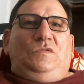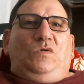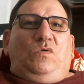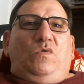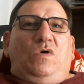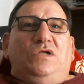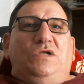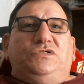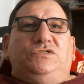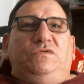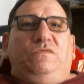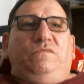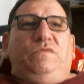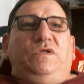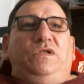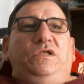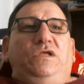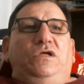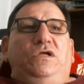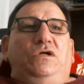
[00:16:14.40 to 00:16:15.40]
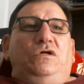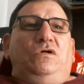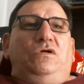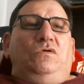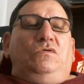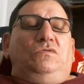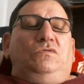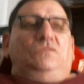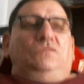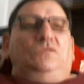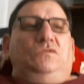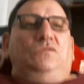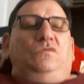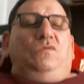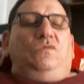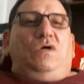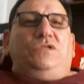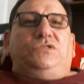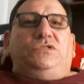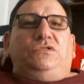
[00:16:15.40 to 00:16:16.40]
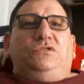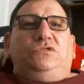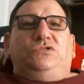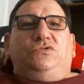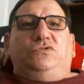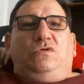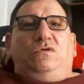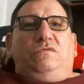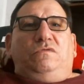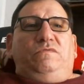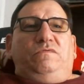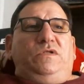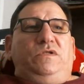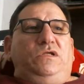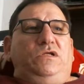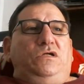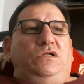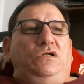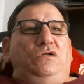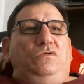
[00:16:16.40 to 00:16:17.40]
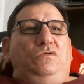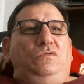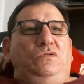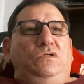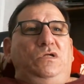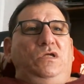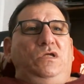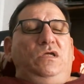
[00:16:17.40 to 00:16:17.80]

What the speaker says: Watch a video. Watch a short video.